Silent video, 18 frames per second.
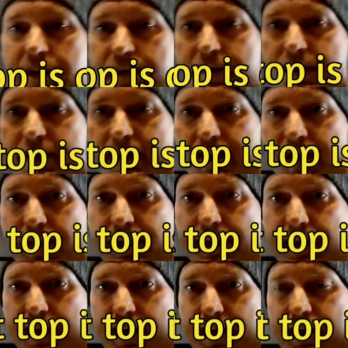to get,
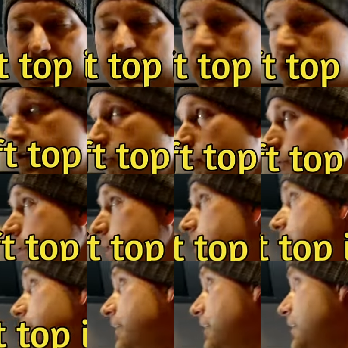you know,
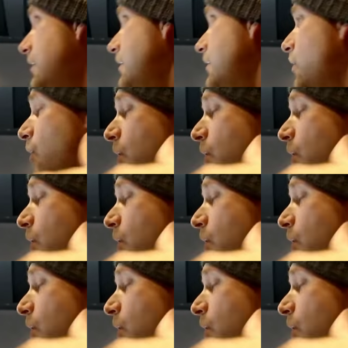the uh,